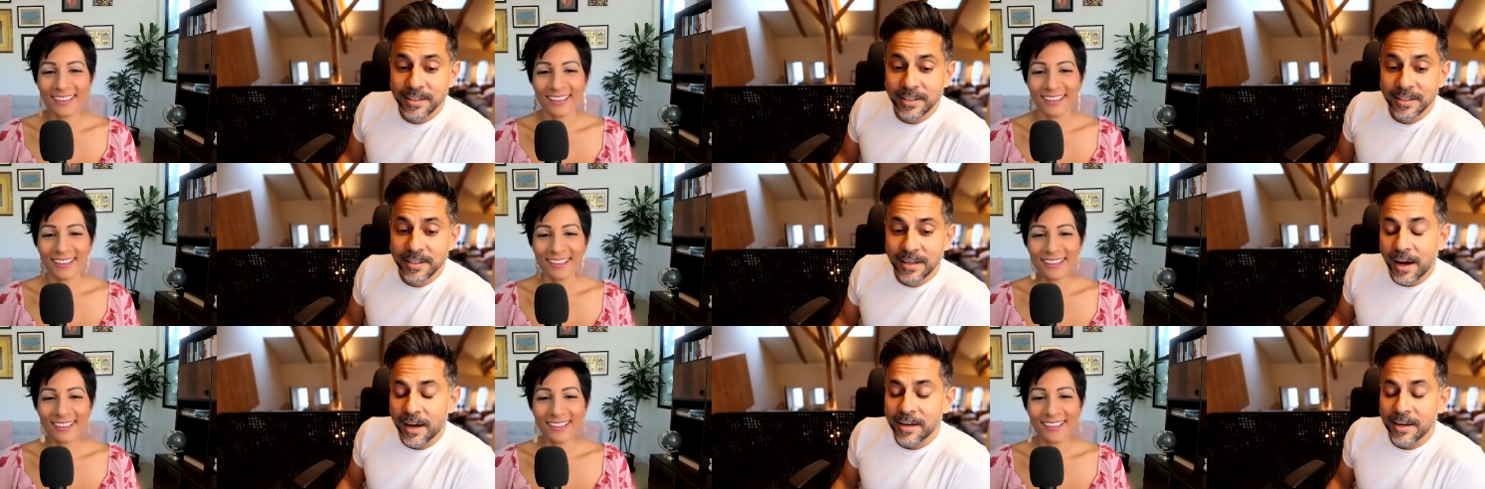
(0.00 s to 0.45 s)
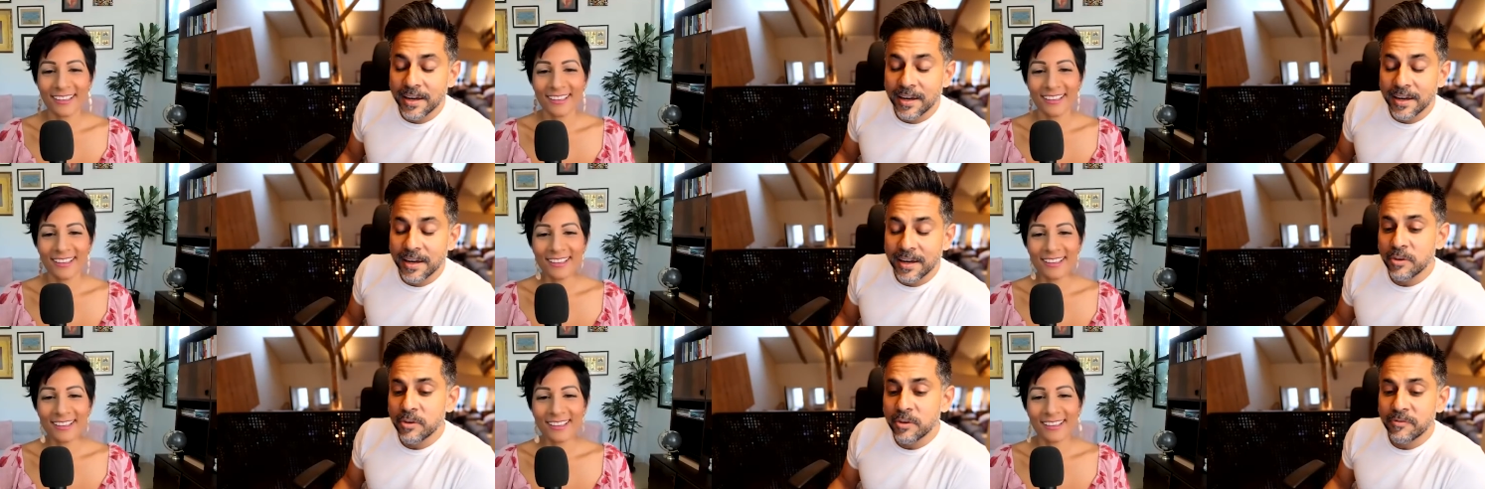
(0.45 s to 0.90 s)
Speaker 1: Unless
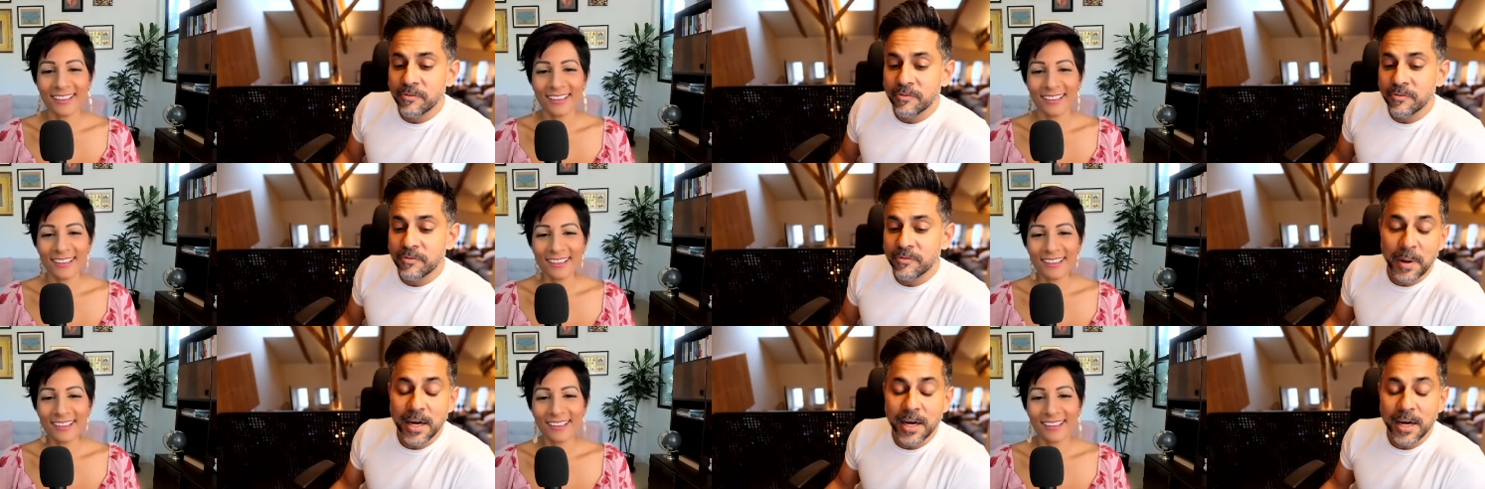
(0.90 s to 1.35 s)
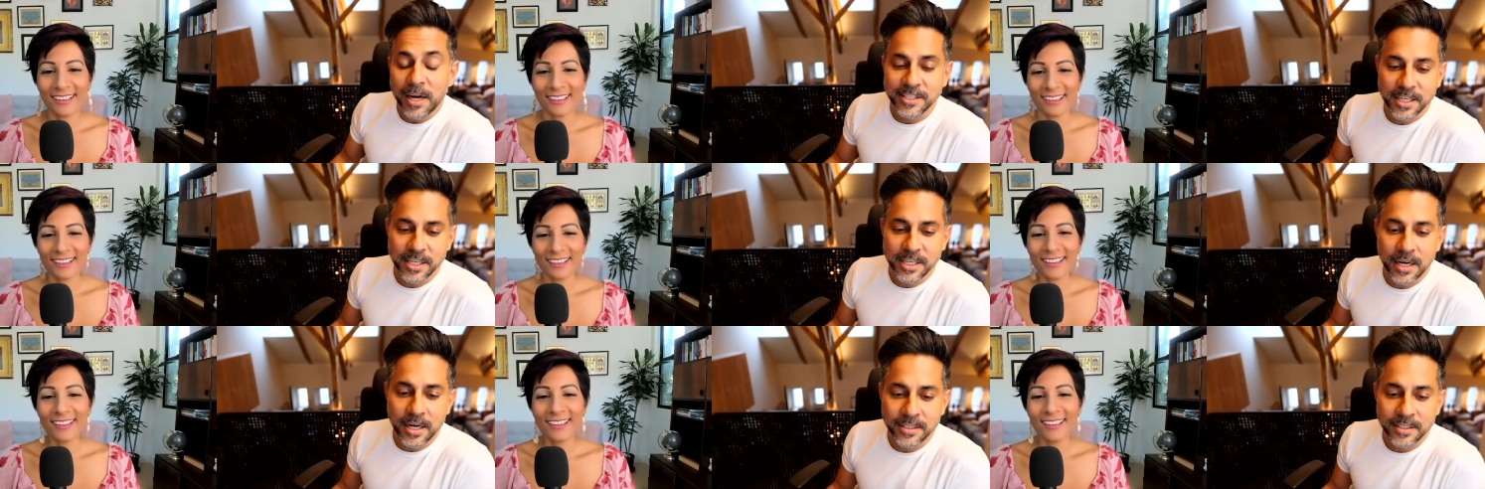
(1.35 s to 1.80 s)
you've got buns,
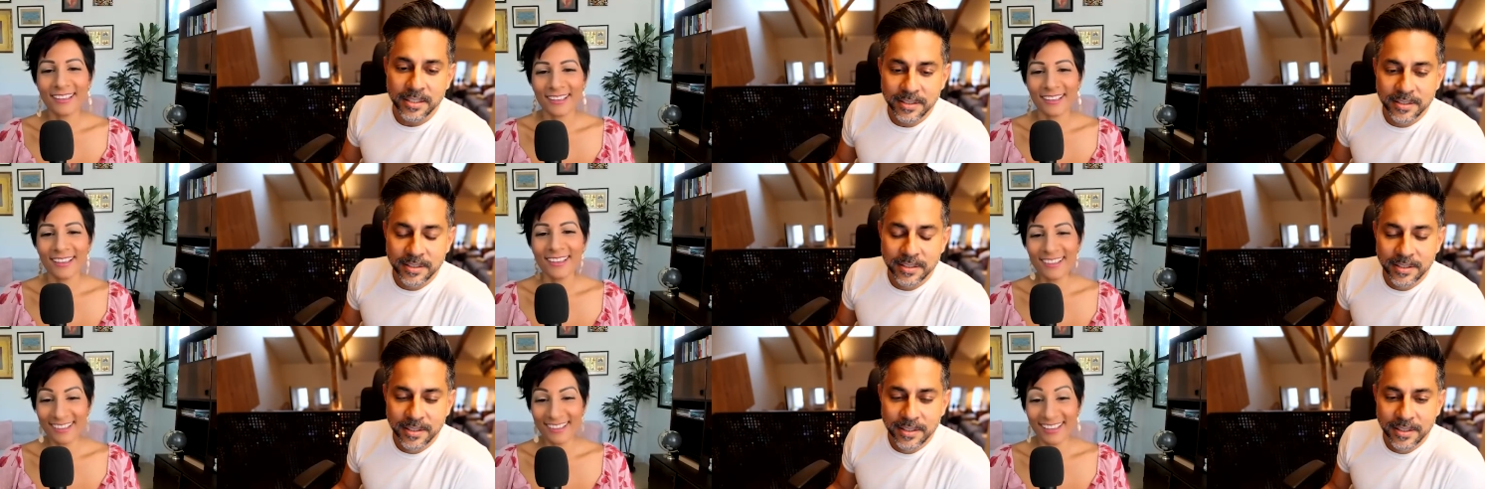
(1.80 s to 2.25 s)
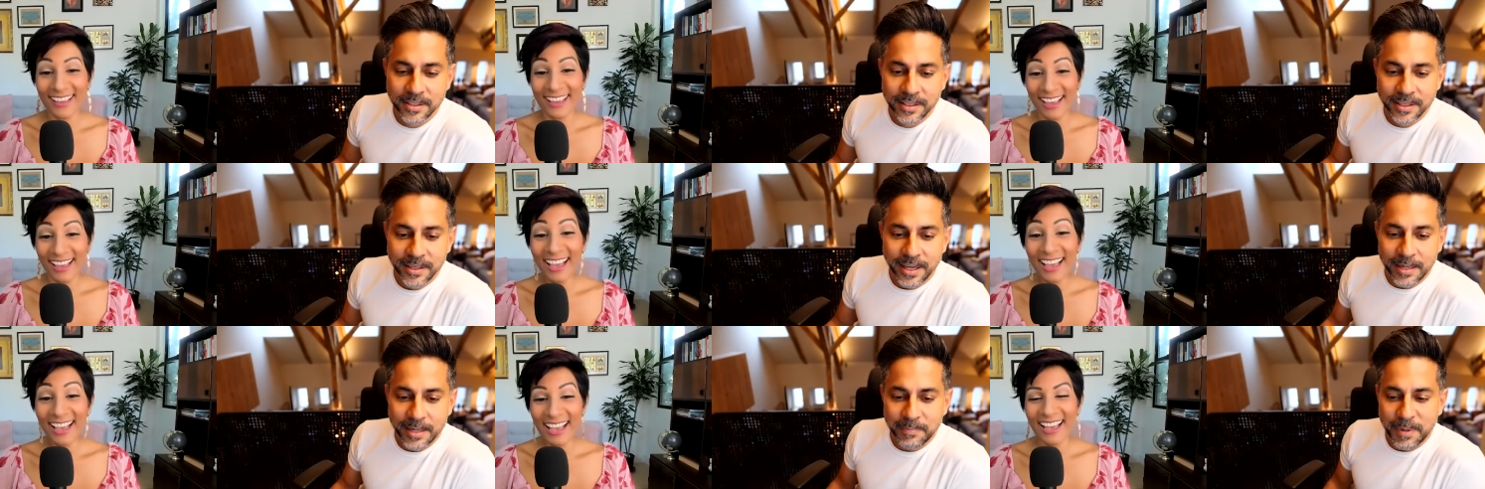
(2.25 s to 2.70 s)
hun.
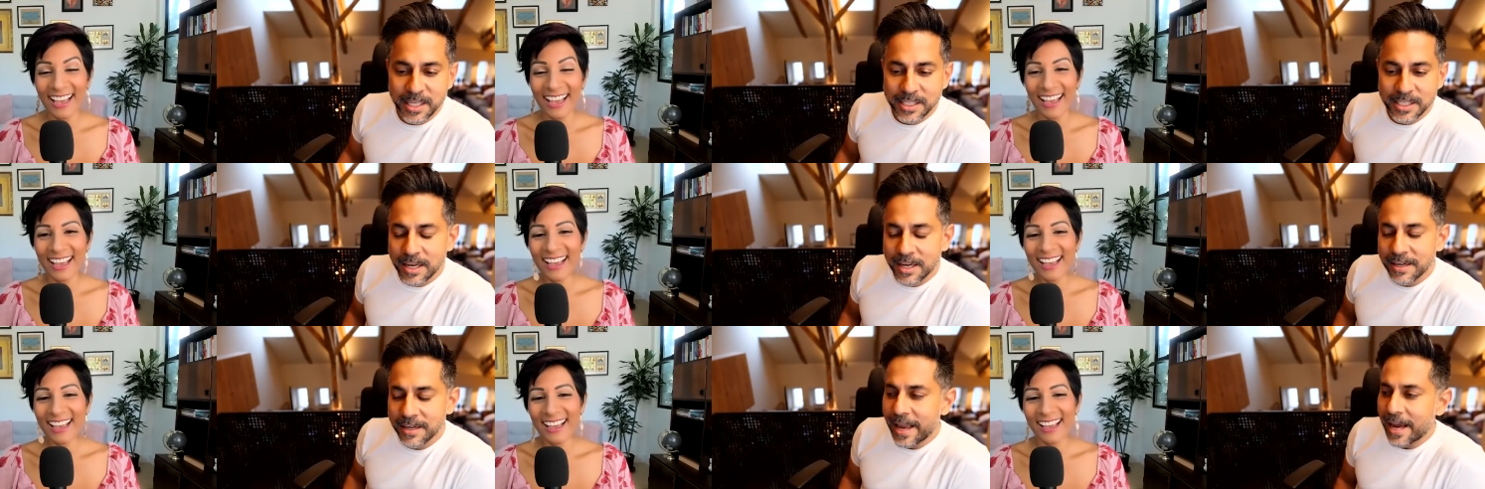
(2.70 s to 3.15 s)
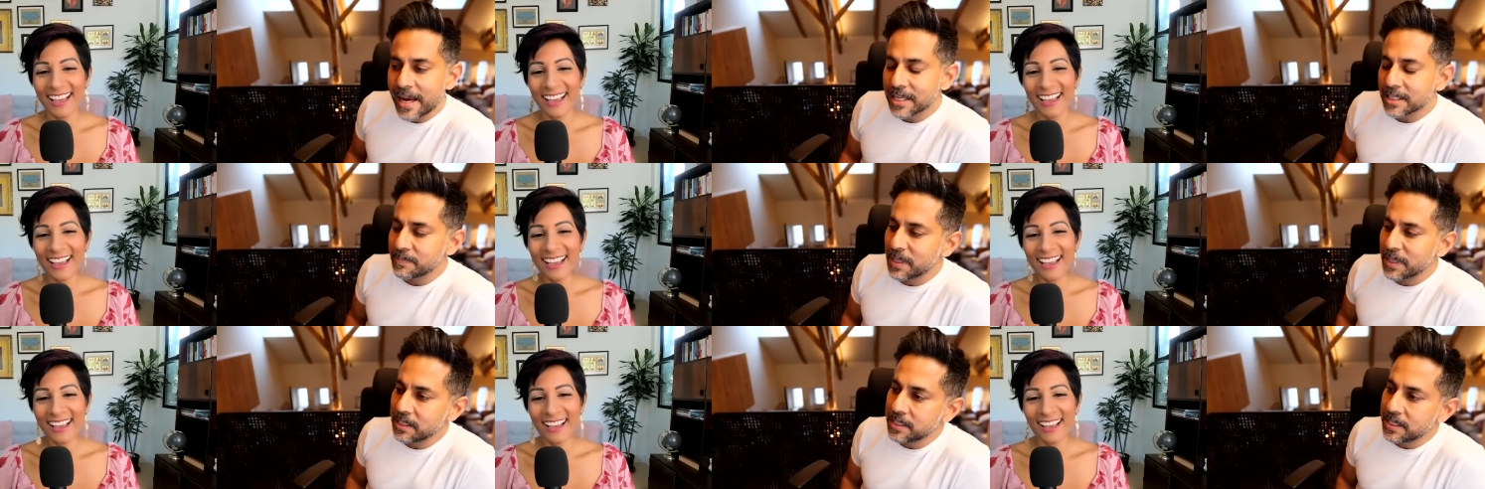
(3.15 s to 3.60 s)
And my son asked me,